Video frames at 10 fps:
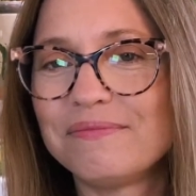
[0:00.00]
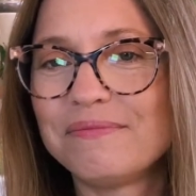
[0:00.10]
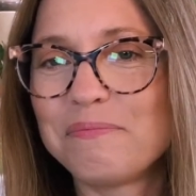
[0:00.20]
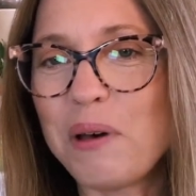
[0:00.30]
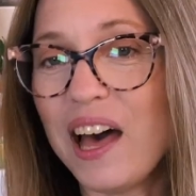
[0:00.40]

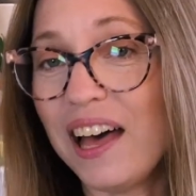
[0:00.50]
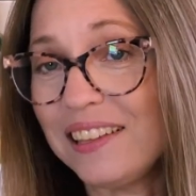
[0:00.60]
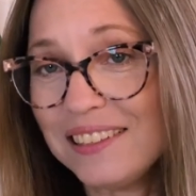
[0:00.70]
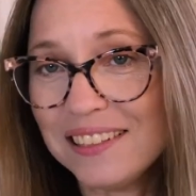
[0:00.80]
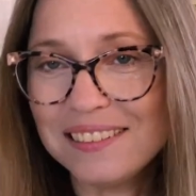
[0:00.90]

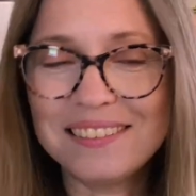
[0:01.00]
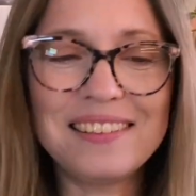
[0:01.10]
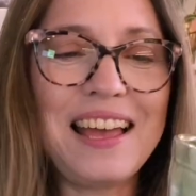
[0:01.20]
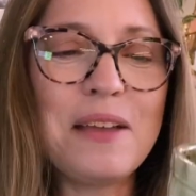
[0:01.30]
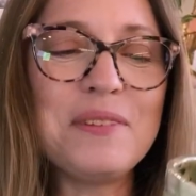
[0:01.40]
pot.
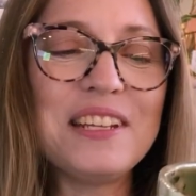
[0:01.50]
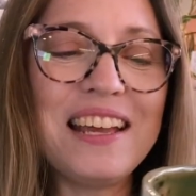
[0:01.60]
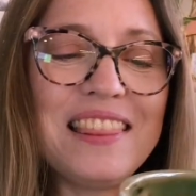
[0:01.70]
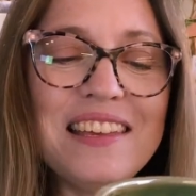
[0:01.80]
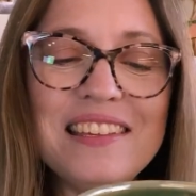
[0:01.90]
I mean,
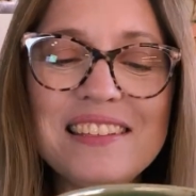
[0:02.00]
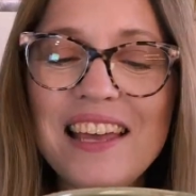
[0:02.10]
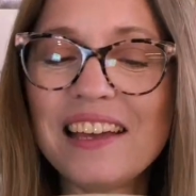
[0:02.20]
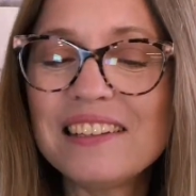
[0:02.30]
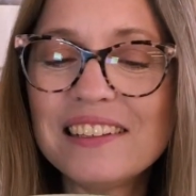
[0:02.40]
I think
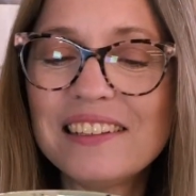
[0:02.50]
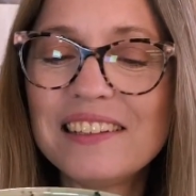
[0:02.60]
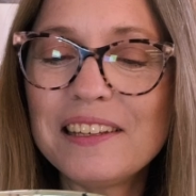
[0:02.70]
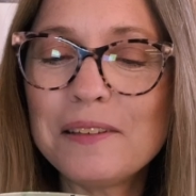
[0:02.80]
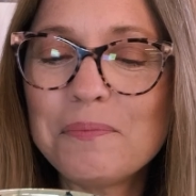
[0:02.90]

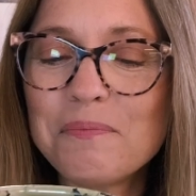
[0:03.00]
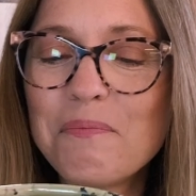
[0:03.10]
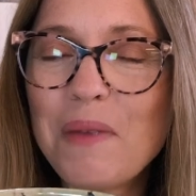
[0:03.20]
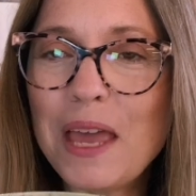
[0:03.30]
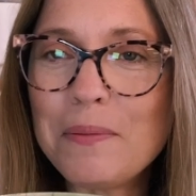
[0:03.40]
technically it
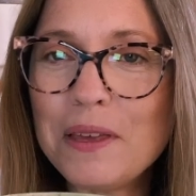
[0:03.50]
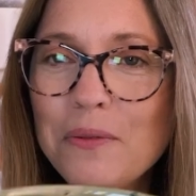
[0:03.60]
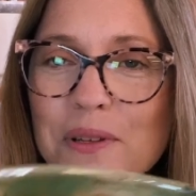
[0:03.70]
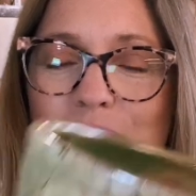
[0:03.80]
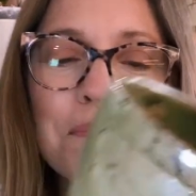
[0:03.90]
maybe
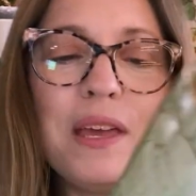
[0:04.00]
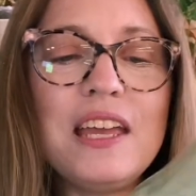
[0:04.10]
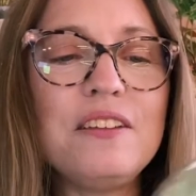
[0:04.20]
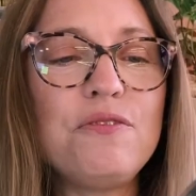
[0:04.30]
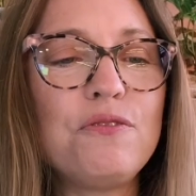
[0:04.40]
was
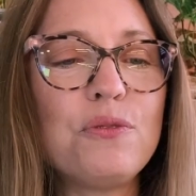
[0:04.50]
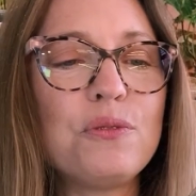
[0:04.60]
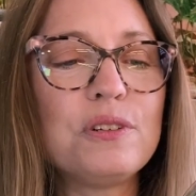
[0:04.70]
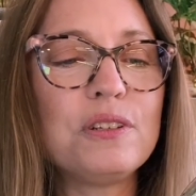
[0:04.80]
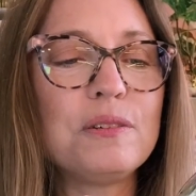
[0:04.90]
made
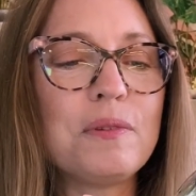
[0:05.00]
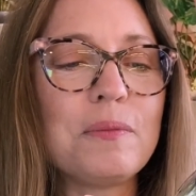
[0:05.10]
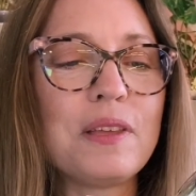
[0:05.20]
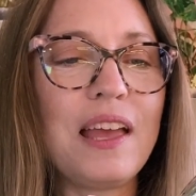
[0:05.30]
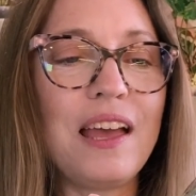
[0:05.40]
for
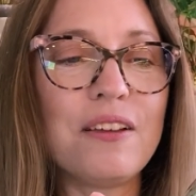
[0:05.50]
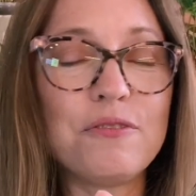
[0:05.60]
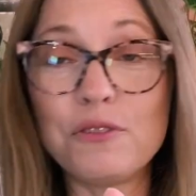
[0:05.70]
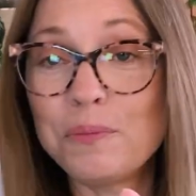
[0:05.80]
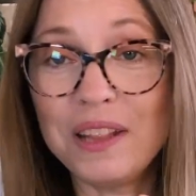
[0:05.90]

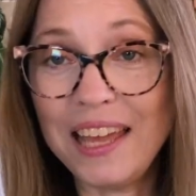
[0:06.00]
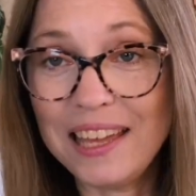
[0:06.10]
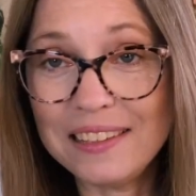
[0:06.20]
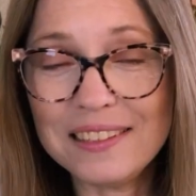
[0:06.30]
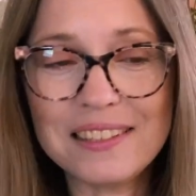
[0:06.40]

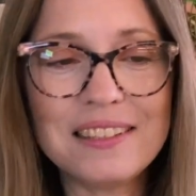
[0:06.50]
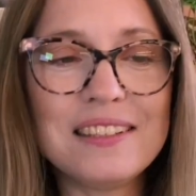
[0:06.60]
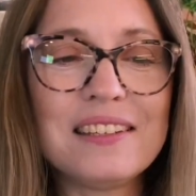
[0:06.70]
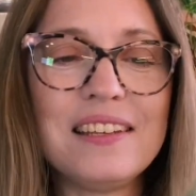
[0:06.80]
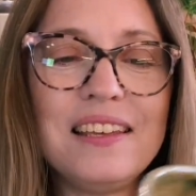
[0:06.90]

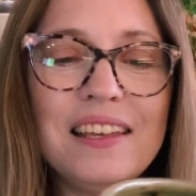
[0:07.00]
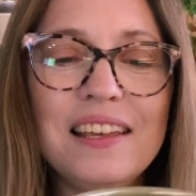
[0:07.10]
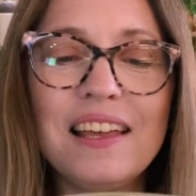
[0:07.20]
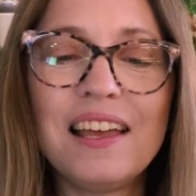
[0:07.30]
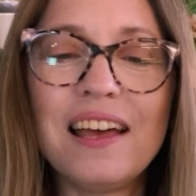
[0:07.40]
plants.
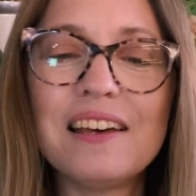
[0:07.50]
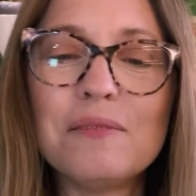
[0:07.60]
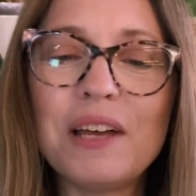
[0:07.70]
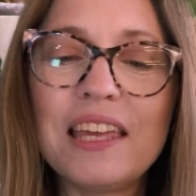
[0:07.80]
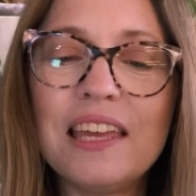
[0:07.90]

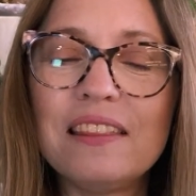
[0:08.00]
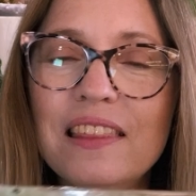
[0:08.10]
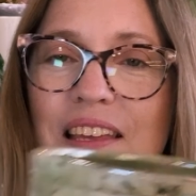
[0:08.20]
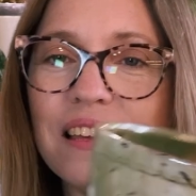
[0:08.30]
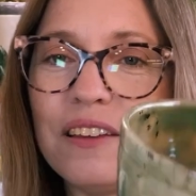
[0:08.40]
I can't
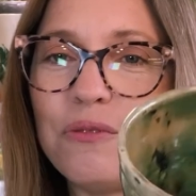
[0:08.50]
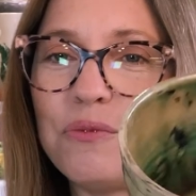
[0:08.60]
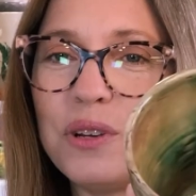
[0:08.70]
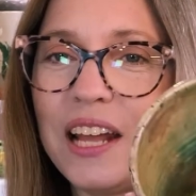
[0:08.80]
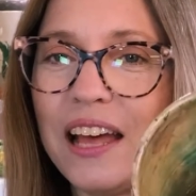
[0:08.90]
think of
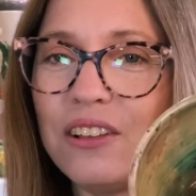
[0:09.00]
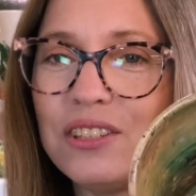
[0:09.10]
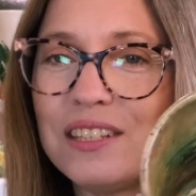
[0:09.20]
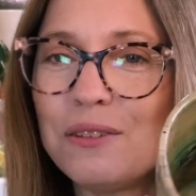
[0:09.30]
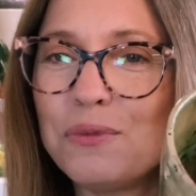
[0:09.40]
what
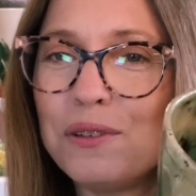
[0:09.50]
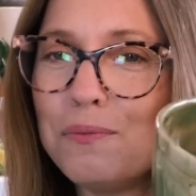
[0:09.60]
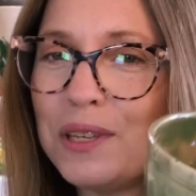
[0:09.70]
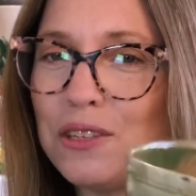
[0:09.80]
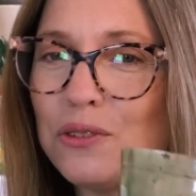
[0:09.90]
else it would
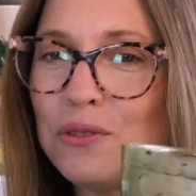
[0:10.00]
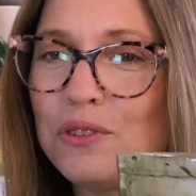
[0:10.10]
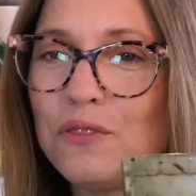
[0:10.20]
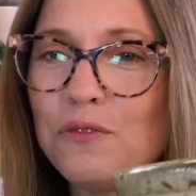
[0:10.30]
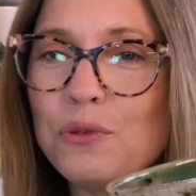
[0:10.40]
be
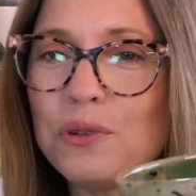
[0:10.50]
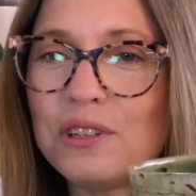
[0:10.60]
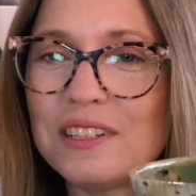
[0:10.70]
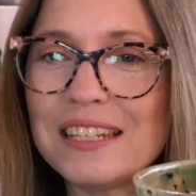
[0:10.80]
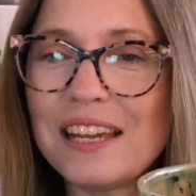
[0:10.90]
used
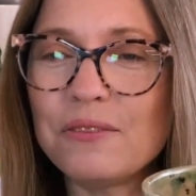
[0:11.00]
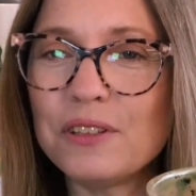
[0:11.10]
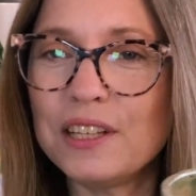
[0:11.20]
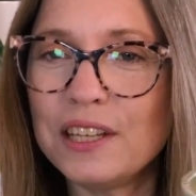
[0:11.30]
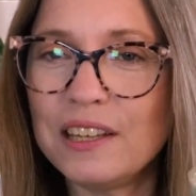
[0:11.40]
for. It's not
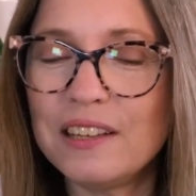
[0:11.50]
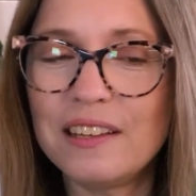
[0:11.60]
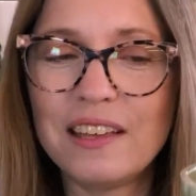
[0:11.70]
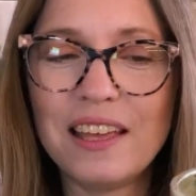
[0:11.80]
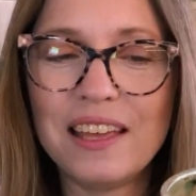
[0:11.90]
really
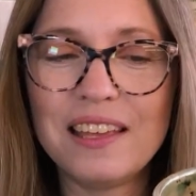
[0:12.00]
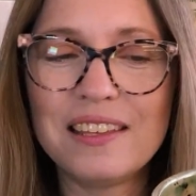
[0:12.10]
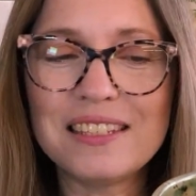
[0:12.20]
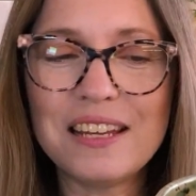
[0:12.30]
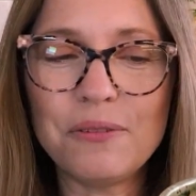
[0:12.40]

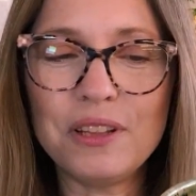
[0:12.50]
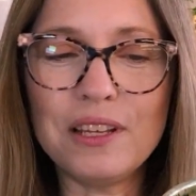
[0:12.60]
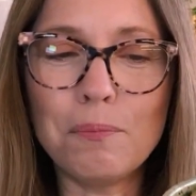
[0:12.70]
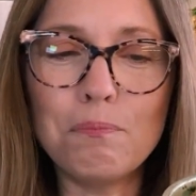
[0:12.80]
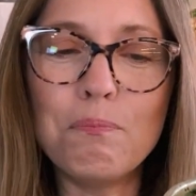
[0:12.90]

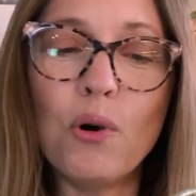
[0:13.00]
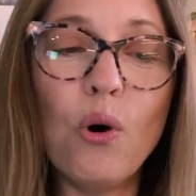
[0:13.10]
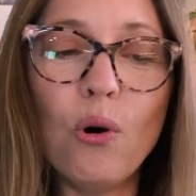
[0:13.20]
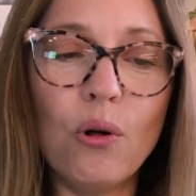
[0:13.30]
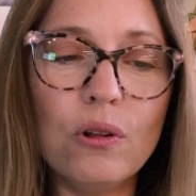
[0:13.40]
a
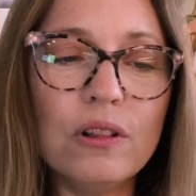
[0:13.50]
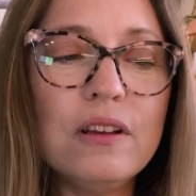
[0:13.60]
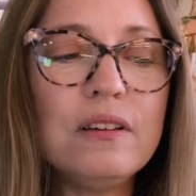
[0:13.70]
bowl.